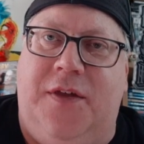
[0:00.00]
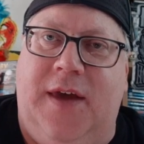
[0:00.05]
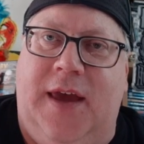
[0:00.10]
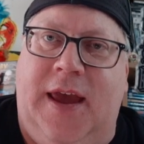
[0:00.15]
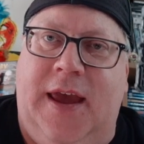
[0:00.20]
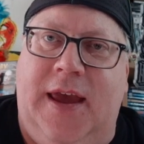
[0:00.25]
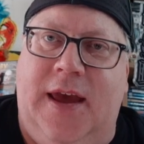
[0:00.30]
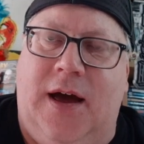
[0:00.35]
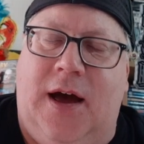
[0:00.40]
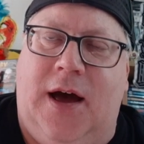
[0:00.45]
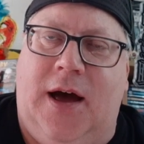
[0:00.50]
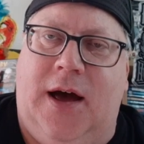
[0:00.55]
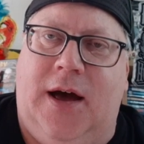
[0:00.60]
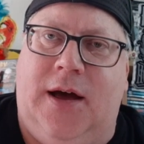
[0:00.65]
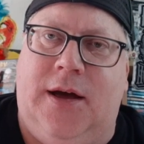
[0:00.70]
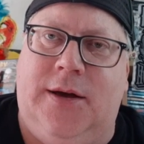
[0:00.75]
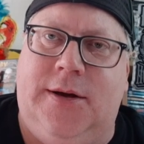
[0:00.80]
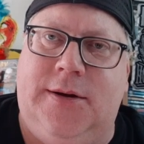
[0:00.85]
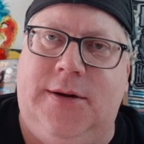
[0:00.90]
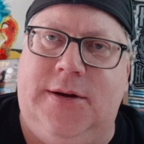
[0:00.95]

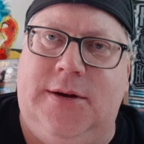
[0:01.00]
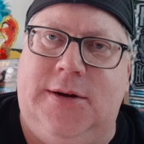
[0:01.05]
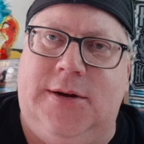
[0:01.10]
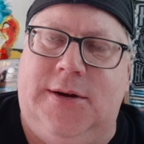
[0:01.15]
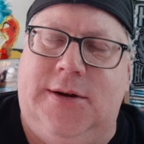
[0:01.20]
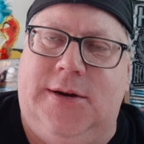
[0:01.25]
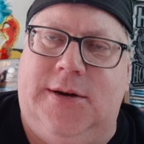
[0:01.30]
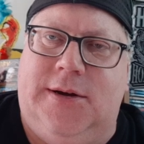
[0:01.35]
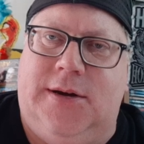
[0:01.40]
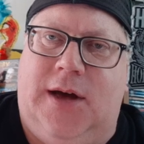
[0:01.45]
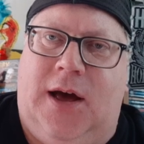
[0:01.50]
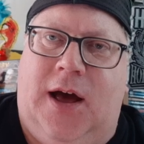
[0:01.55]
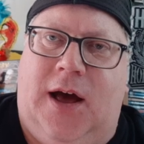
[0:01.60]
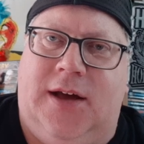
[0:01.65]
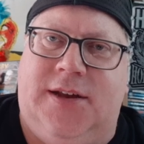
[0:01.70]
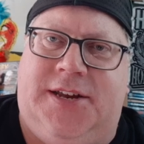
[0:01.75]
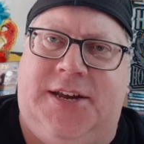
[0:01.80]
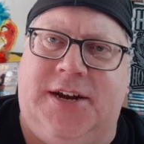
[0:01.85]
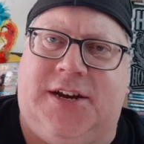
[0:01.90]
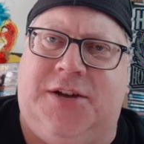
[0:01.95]
the
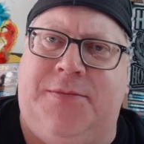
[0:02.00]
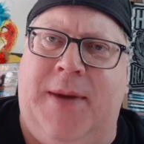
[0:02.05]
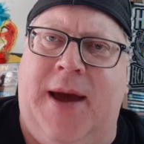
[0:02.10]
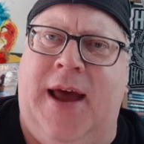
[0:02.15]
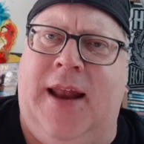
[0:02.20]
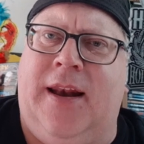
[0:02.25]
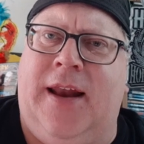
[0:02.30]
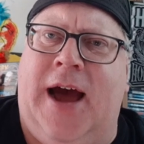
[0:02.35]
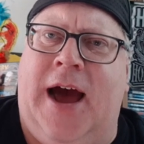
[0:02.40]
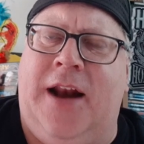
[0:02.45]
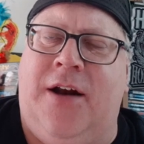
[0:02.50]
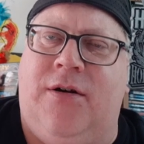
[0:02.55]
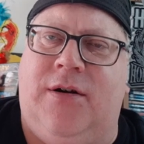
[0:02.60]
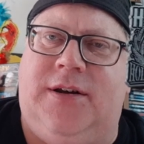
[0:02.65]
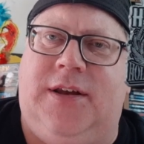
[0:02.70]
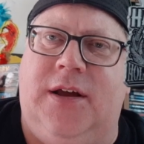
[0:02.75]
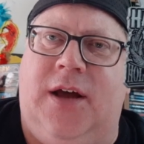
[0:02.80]
six-man ladder